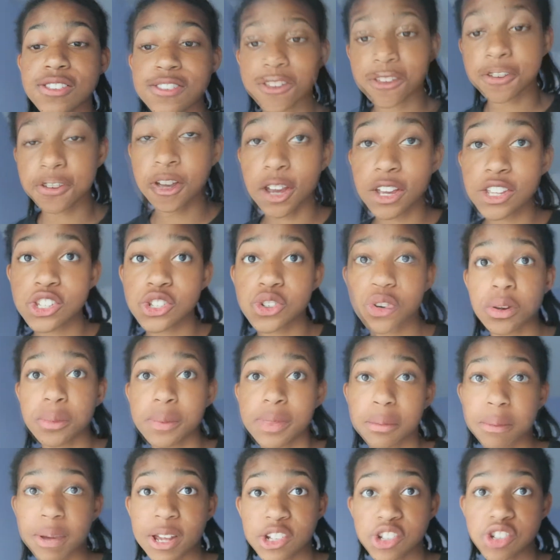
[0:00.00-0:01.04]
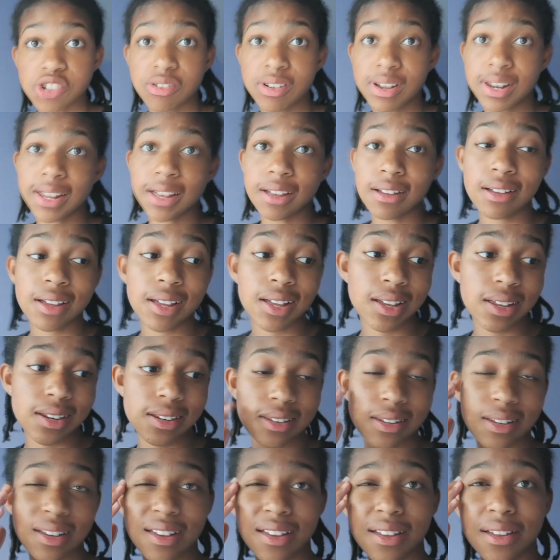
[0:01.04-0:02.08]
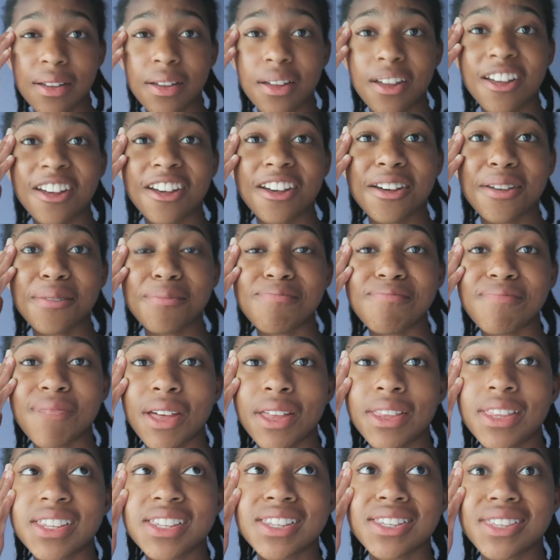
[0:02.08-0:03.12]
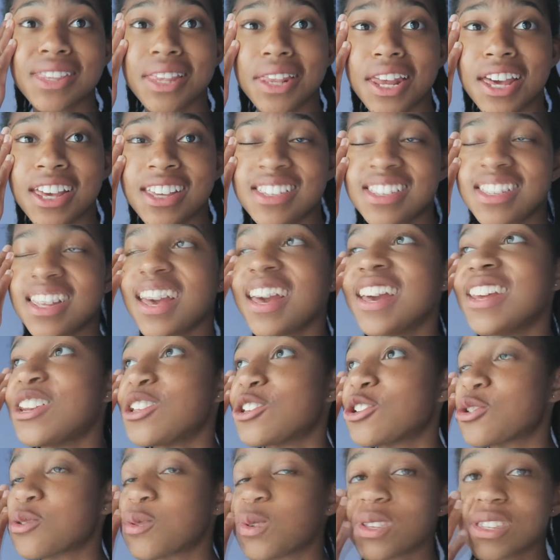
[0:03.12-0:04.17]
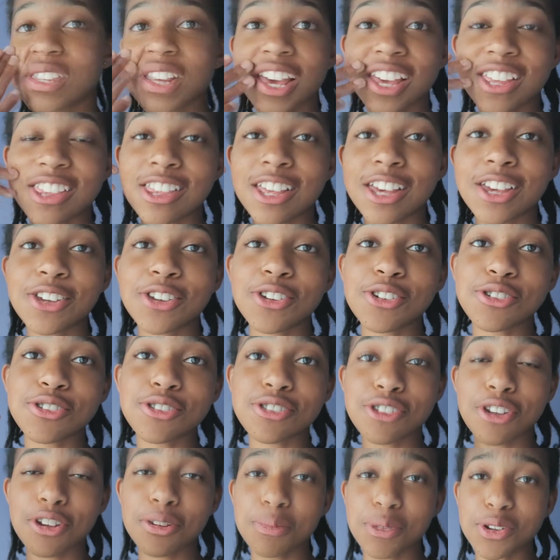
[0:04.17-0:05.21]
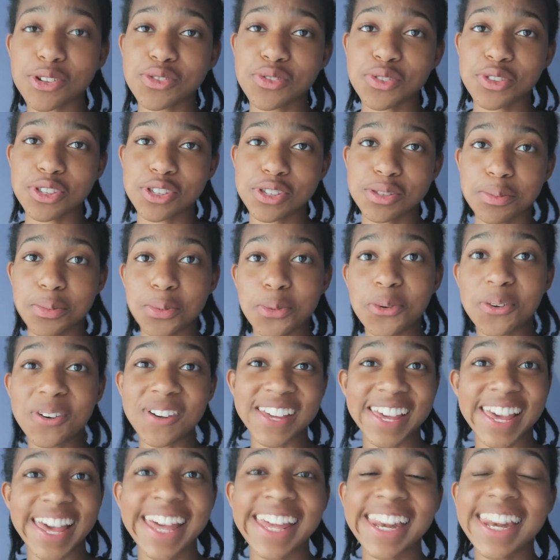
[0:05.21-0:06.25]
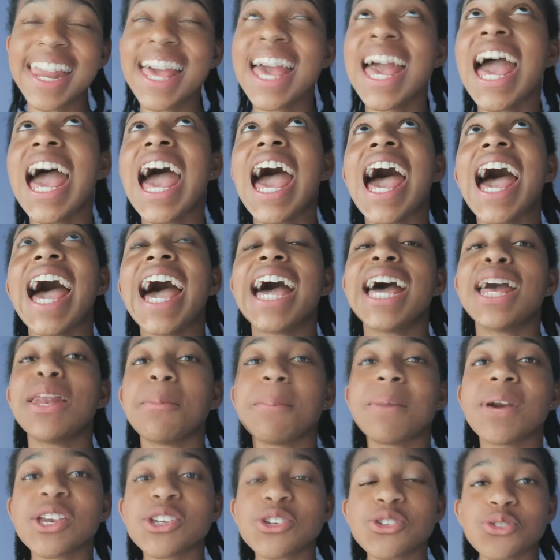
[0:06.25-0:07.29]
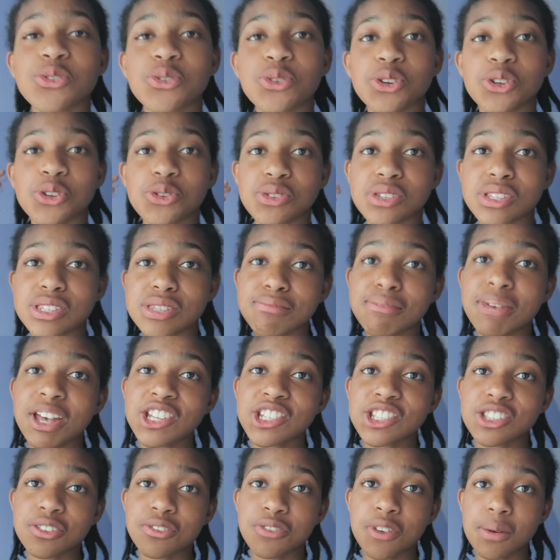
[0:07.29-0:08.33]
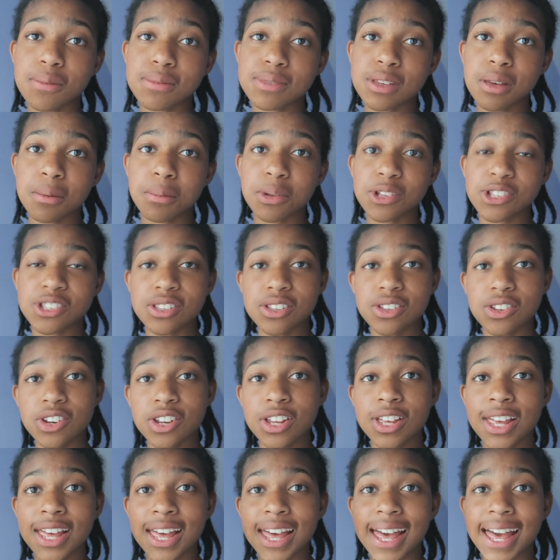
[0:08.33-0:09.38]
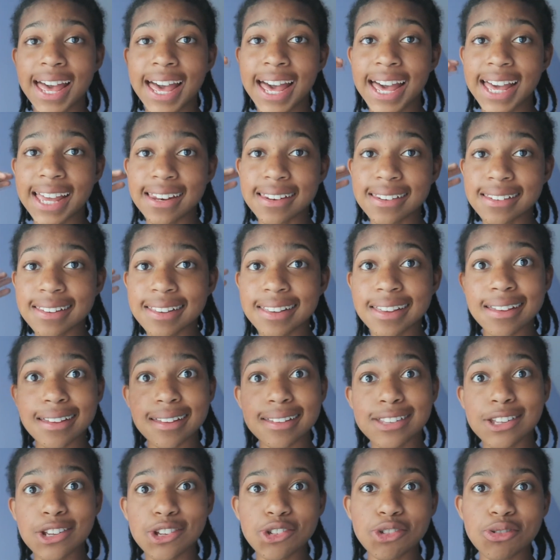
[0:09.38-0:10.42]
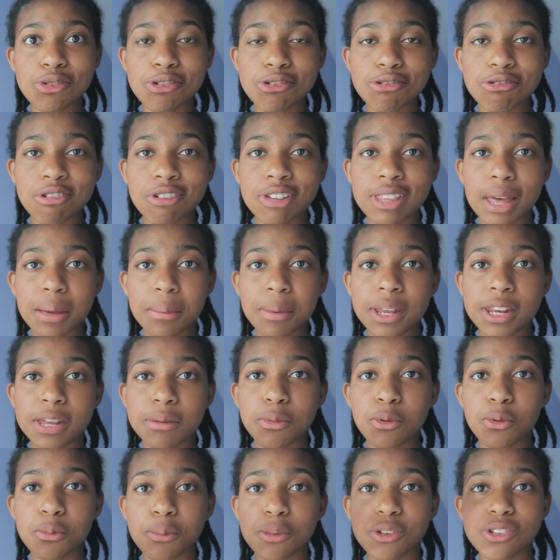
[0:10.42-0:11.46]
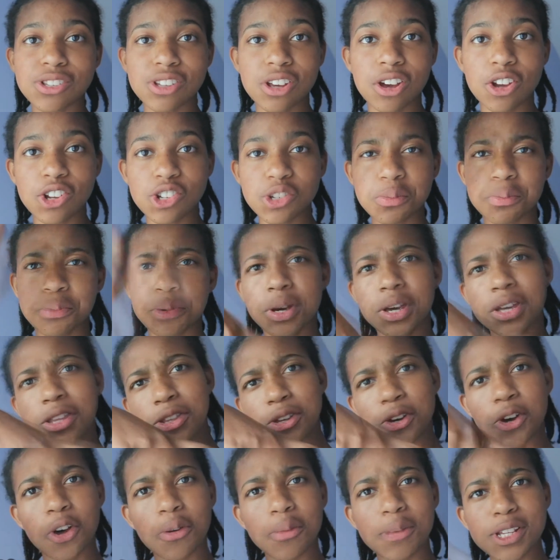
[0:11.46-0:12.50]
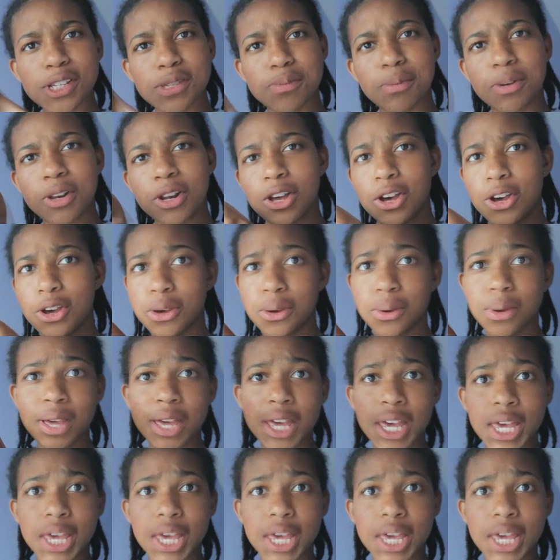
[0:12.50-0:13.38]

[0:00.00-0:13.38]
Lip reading: So guys, sorry but the battery ran out, and yeah, this is the next day, and I just want to say thank you so much for the support again, and make sure you smash the thumbs up button. And did you enjoy that pennyboard montage? Put in the comments below.